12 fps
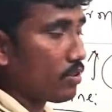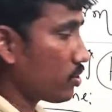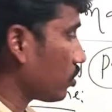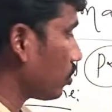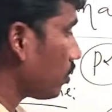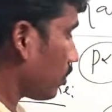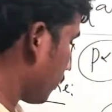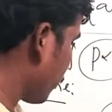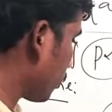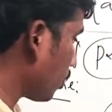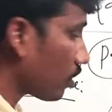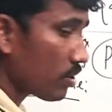So
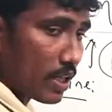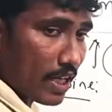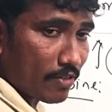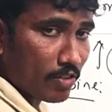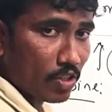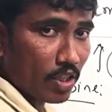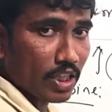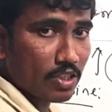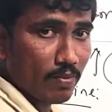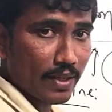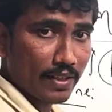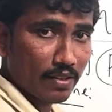now I am going to
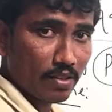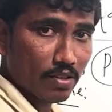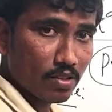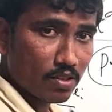explain